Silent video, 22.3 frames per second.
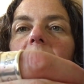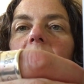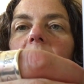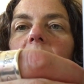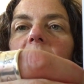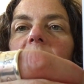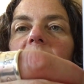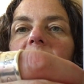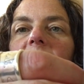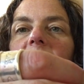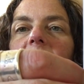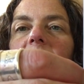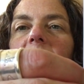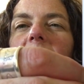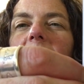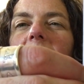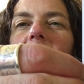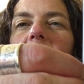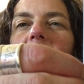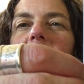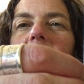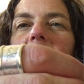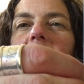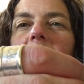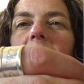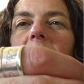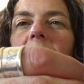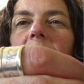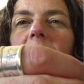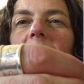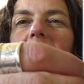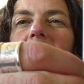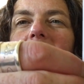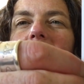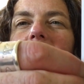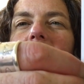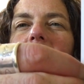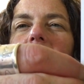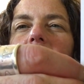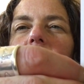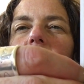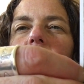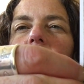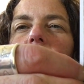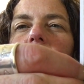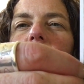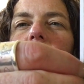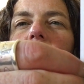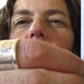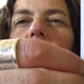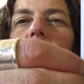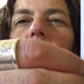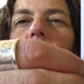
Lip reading: that you see that anchor